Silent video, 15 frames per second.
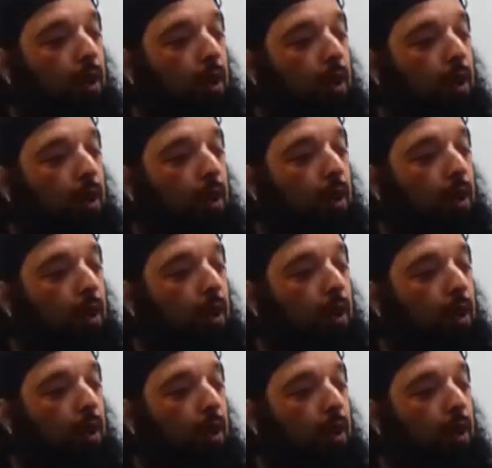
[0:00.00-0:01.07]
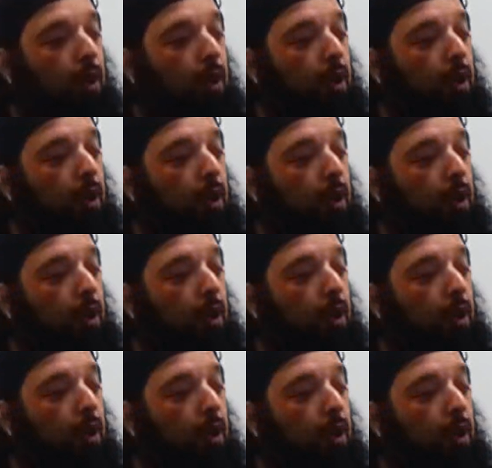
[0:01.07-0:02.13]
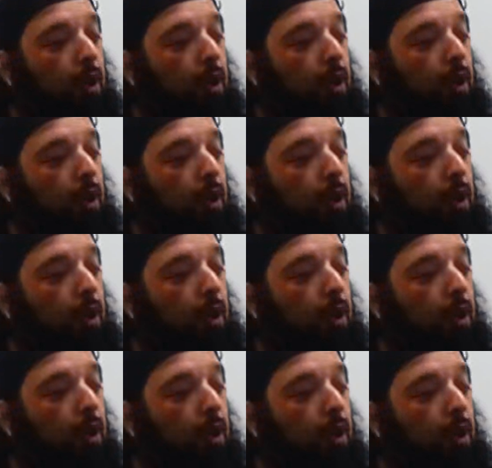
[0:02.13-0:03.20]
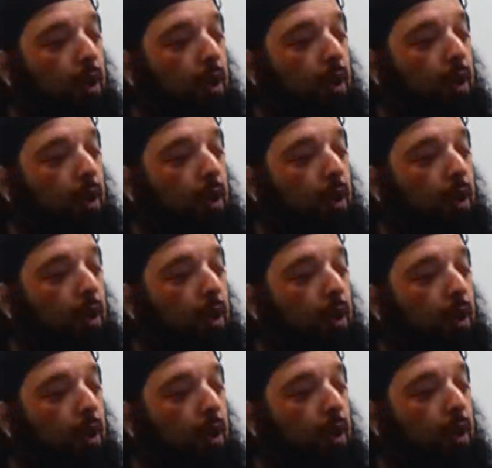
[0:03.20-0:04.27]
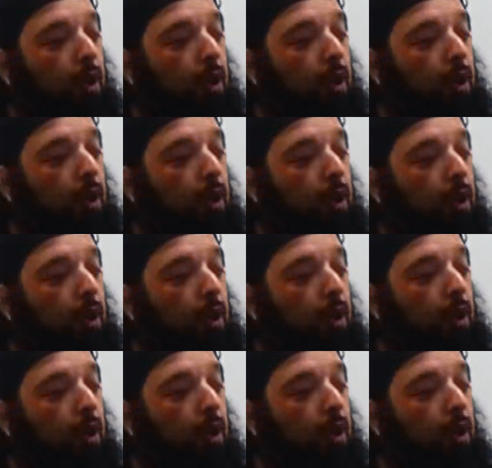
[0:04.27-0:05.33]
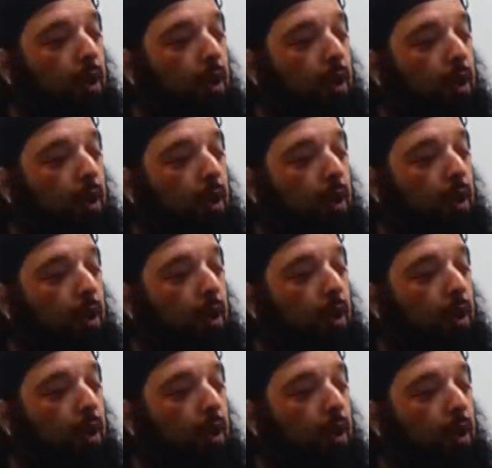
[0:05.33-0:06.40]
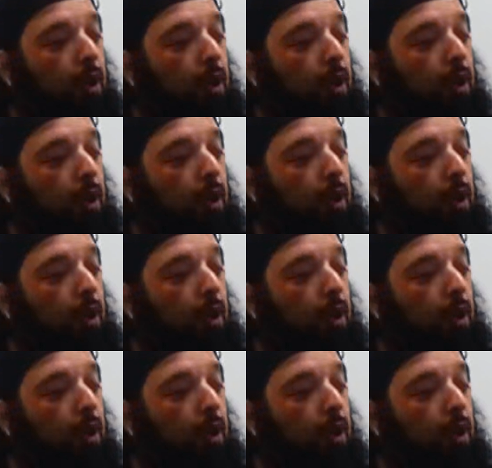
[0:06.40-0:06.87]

Nobody speaks.